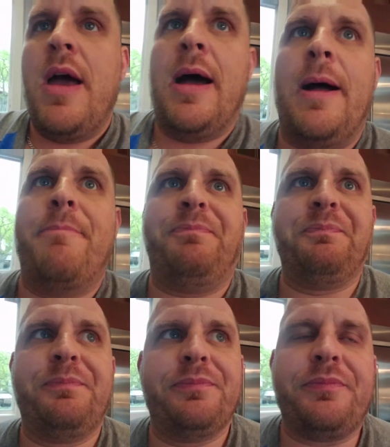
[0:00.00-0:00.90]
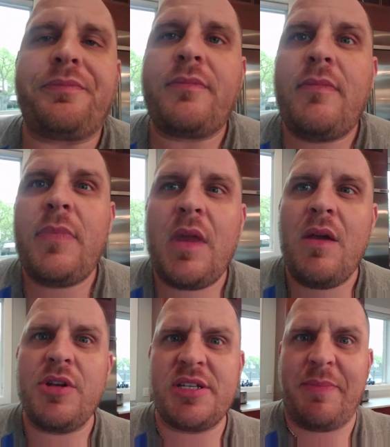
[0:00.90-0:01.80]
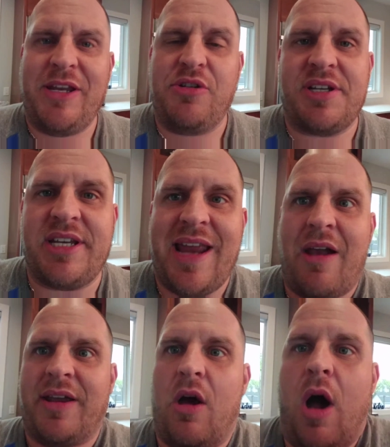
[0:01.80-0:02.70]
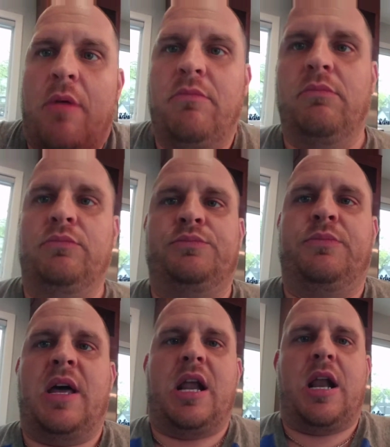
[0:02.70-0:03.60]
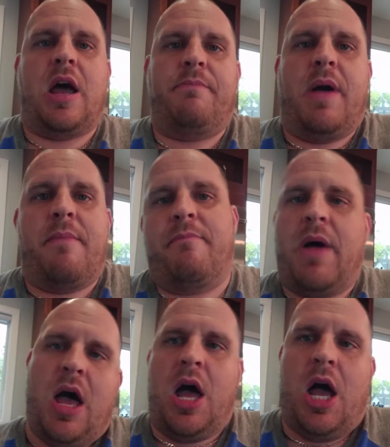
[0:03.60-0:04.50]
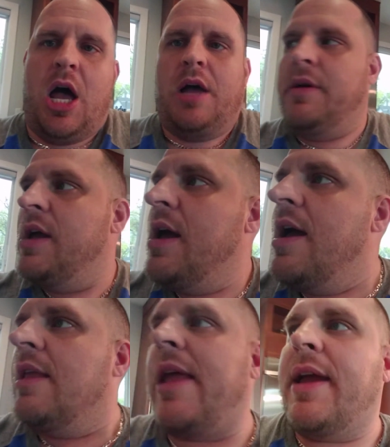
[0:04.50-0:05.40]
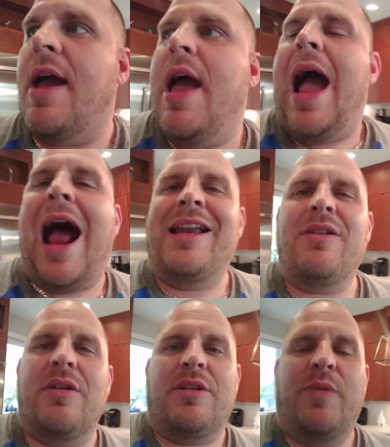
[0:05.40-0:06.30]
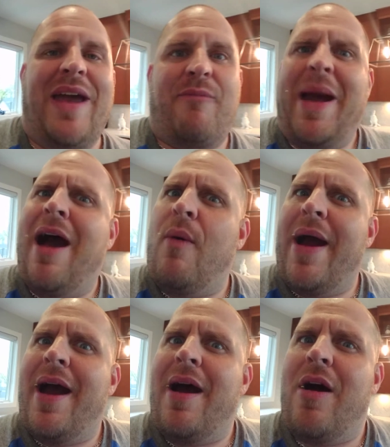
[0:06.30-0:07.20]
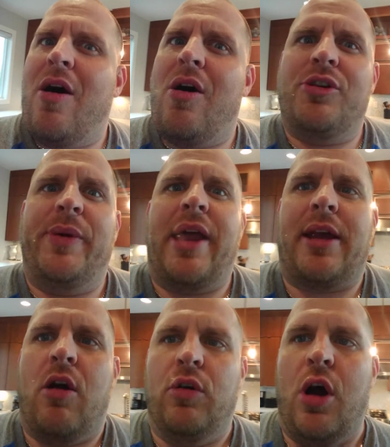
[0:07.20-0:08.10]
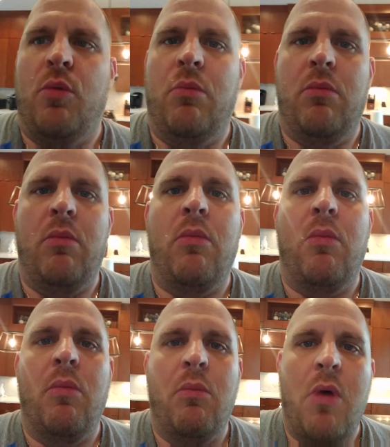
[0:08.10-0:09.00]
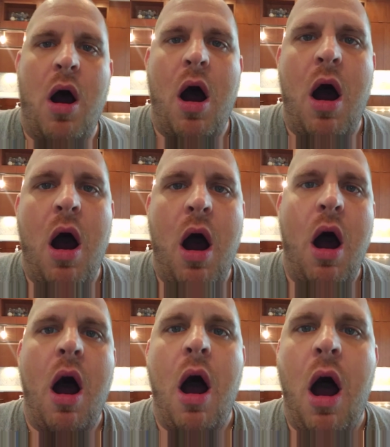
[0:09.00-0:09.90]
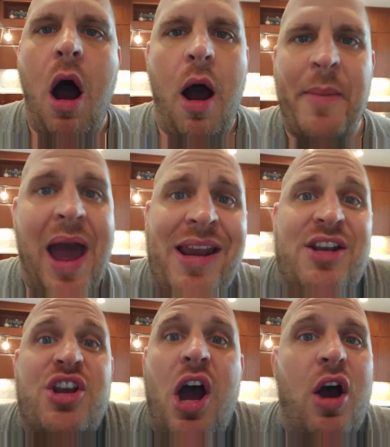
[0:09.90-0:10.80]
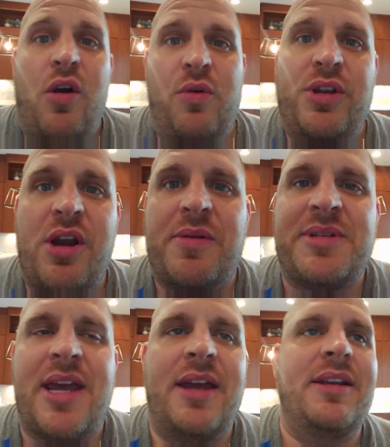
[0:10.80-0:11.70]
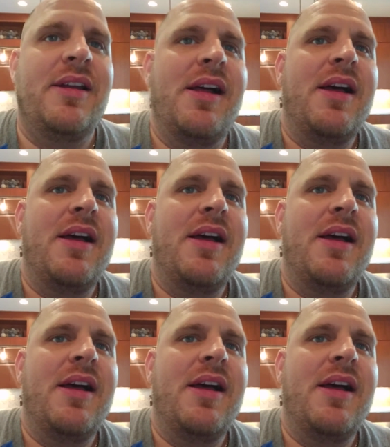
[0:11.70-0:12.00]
Does it mean you just sit down and go hum ba da da bum ba? Like, do we have powwow? Do we go hum? I mean, I didn't know, you know what I'm saying?